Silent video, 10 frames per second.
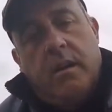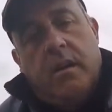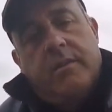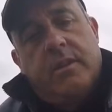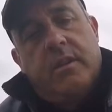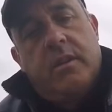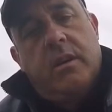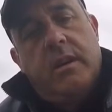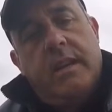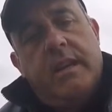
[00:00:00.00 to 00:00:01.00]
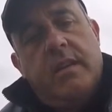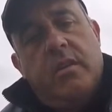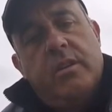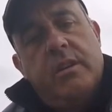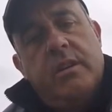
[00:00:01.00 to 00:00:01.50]
I've got a
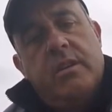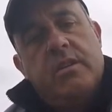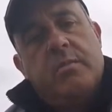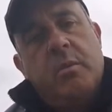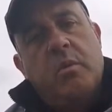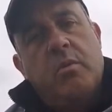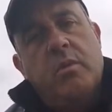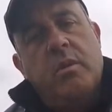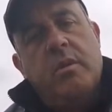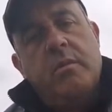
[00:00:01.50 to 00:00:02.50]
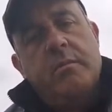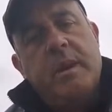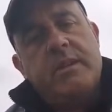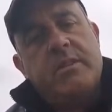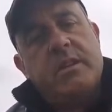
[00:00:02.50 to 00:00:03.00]
inline small
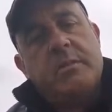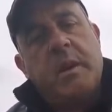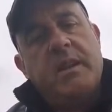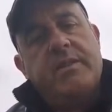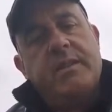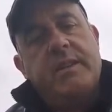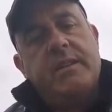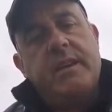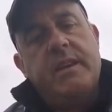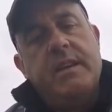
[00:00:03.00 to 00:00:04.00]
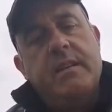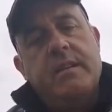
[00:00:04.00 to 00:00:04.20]
matrix pellet feeder there,